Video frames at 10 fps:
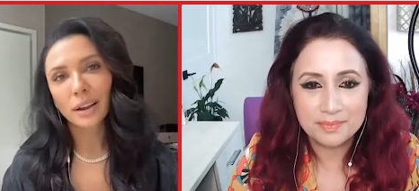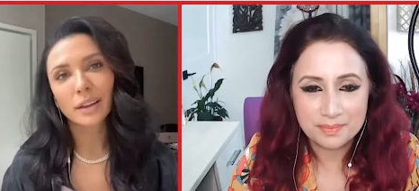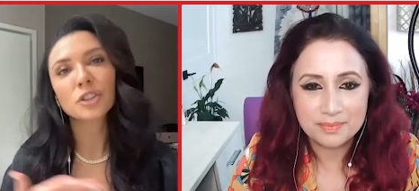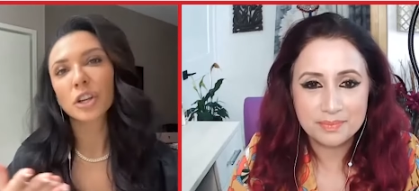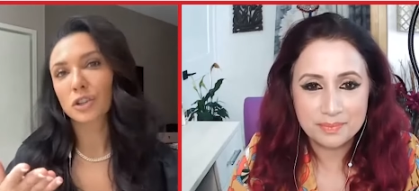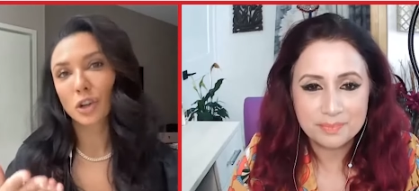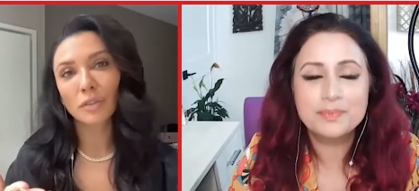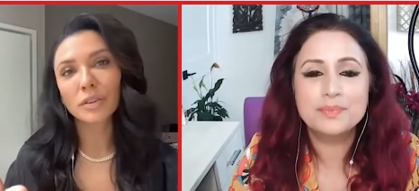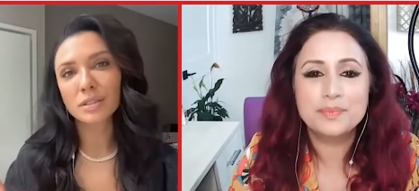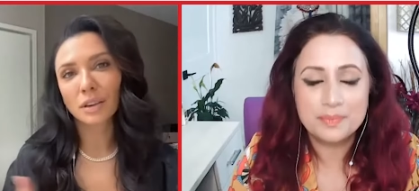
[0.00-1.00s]
Speaker 1: And Shersha,
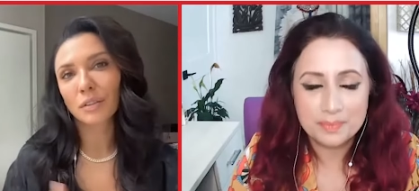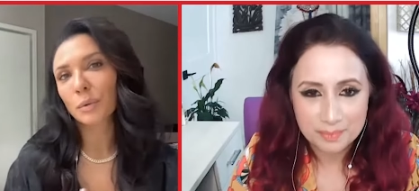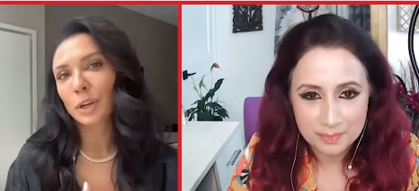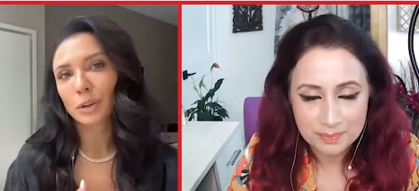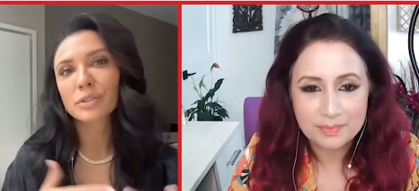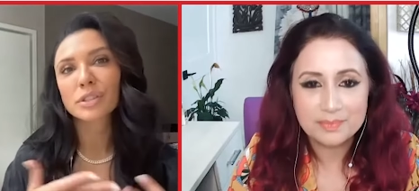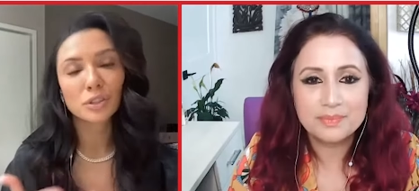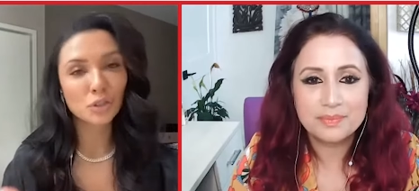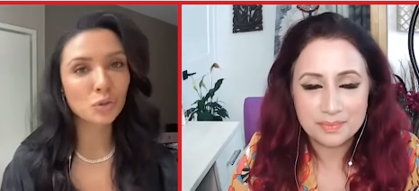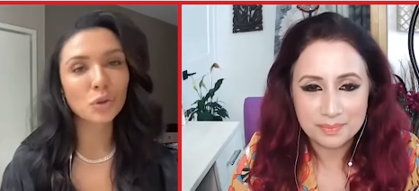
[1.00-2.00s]
obviously, everybody knows,
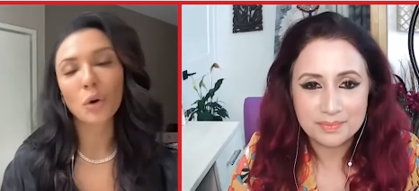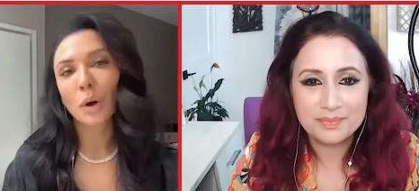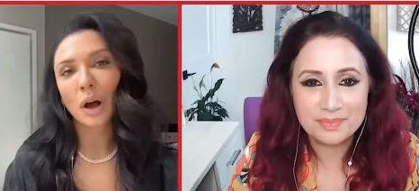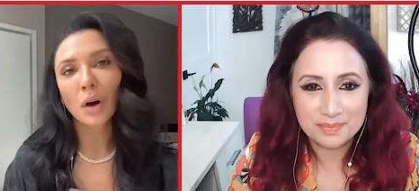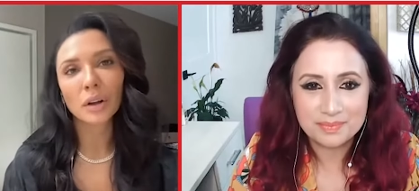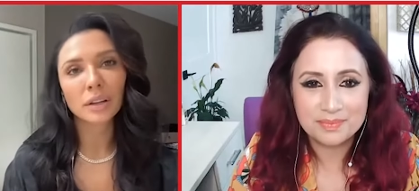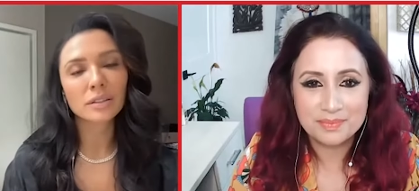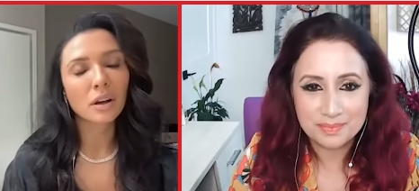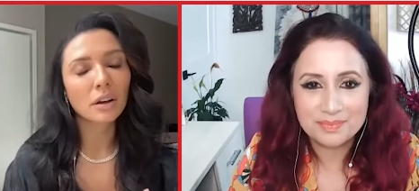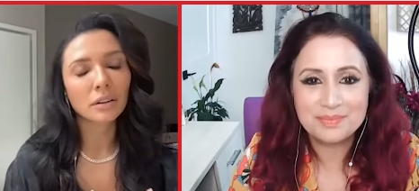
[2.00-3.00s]
did so well and
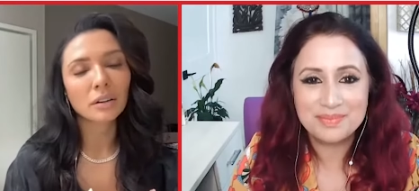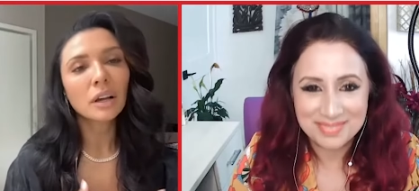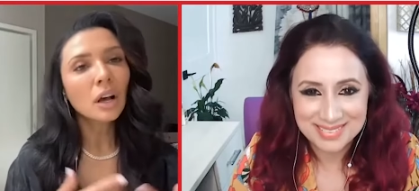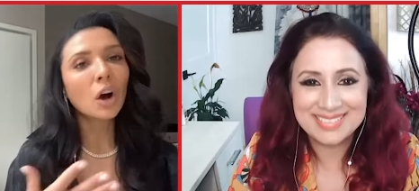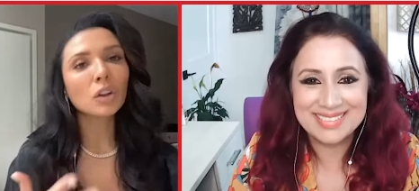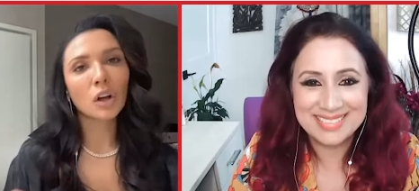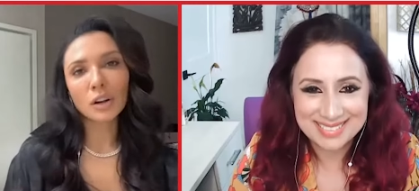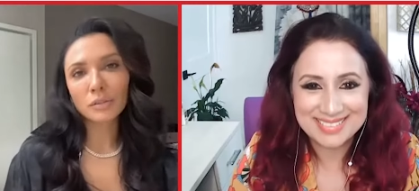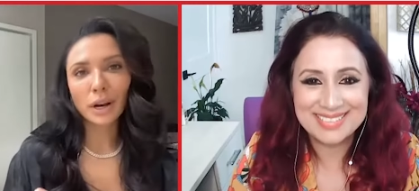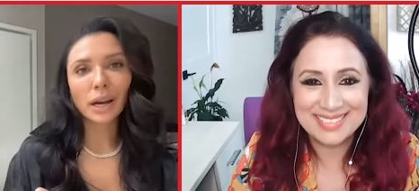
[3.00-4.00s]
it's gotten a
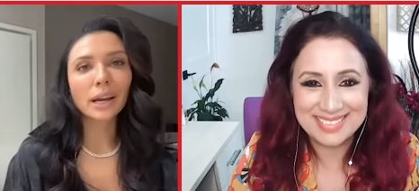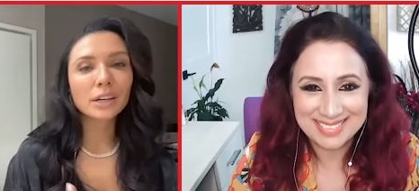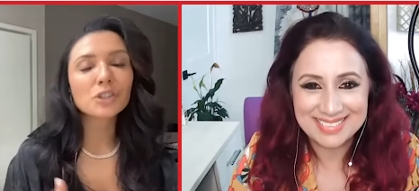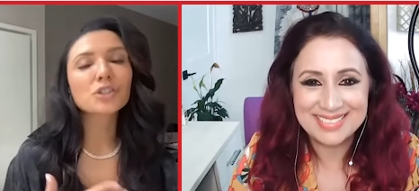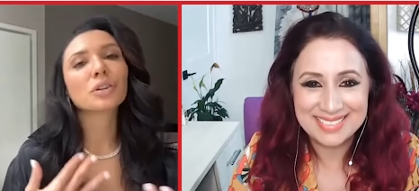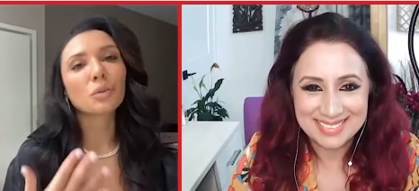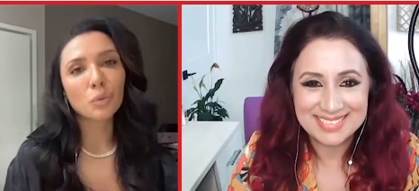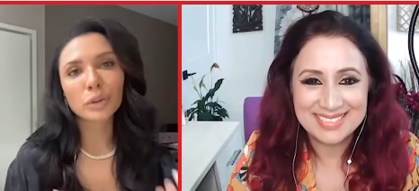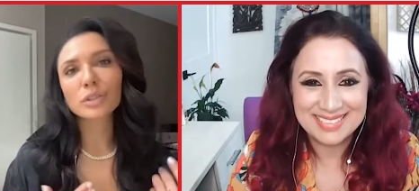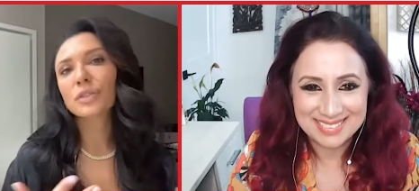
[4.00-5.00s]
lot of recognition and
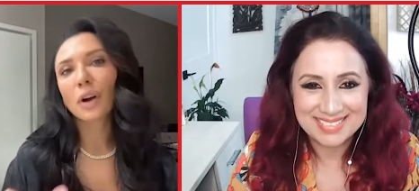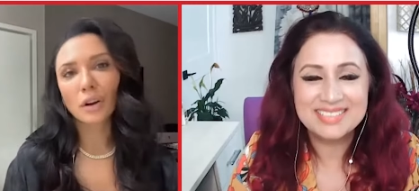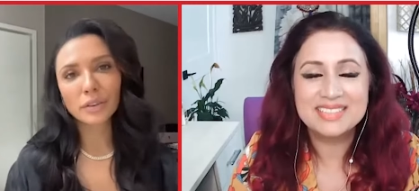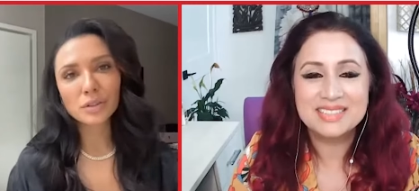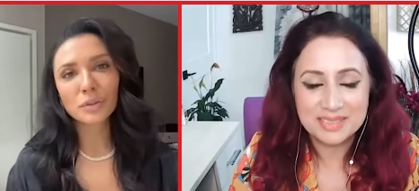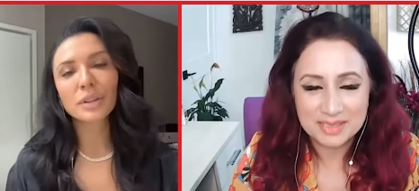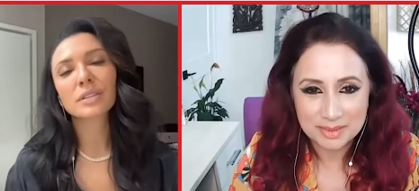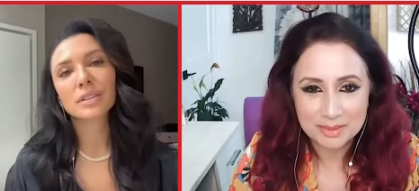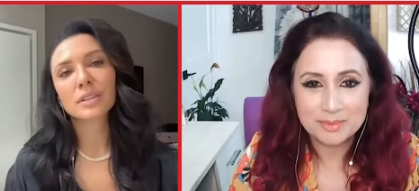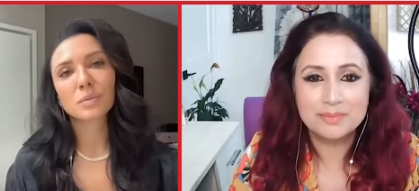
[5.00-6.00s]
awards for obvious
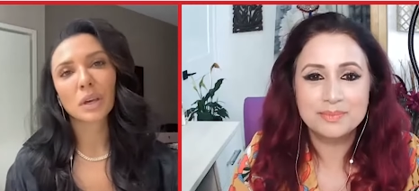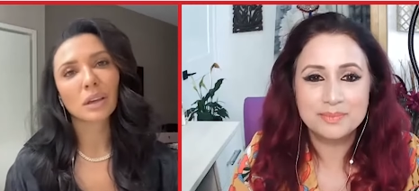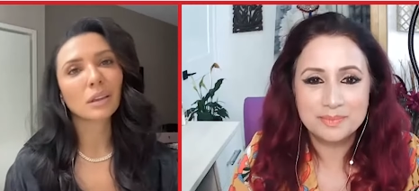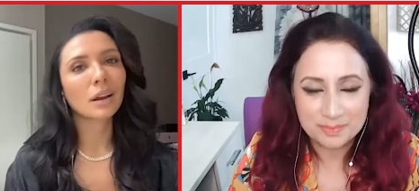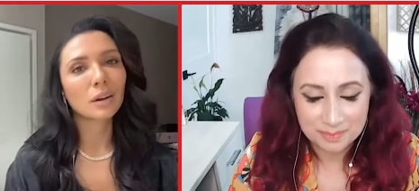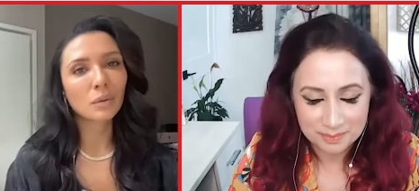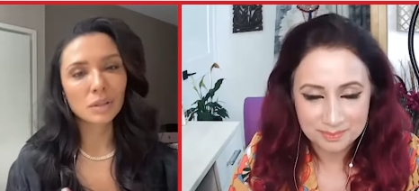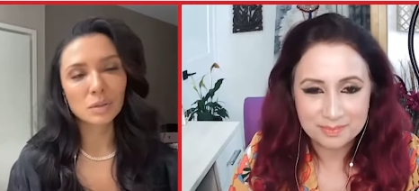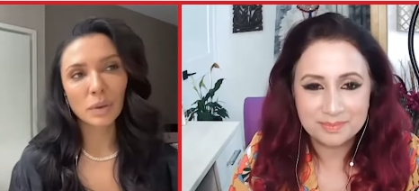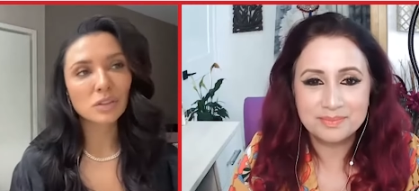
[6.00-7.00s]
reasons, being that it
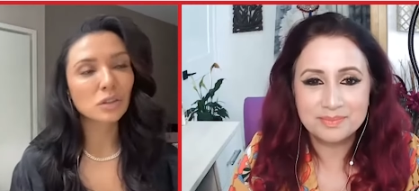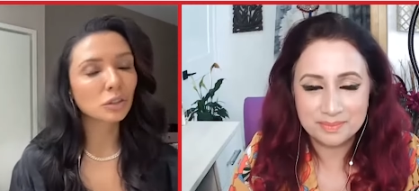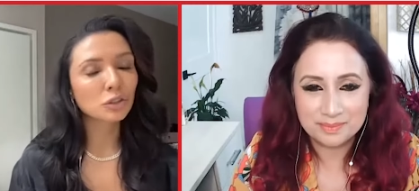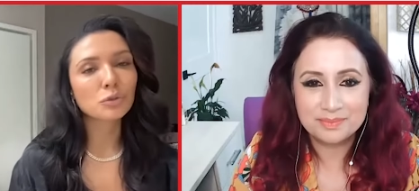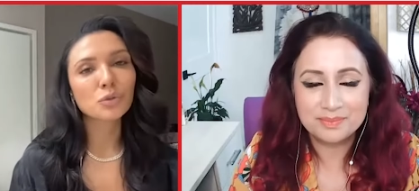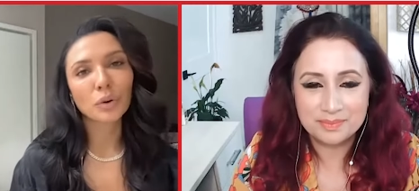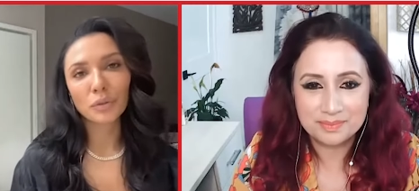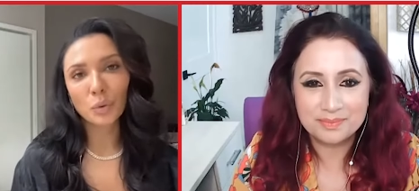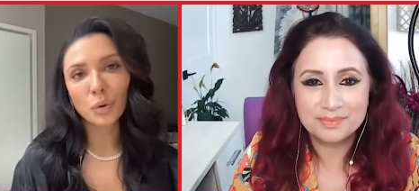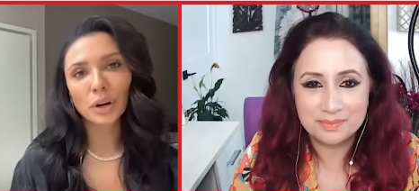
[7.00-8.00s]
was based on a true story
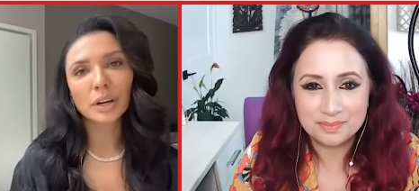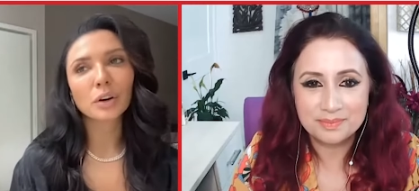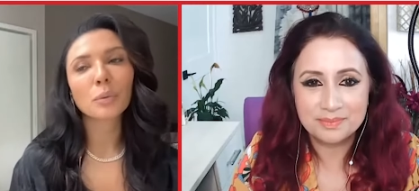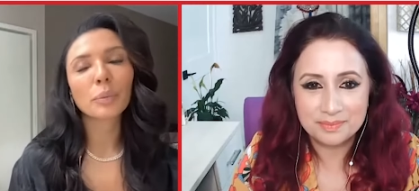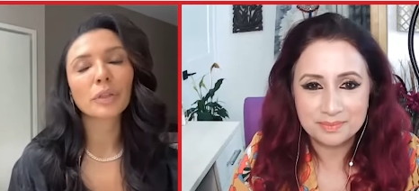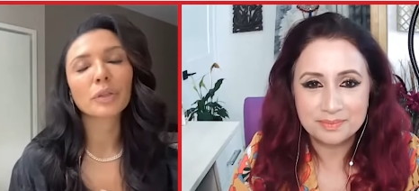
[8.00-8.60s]
of a war hero. But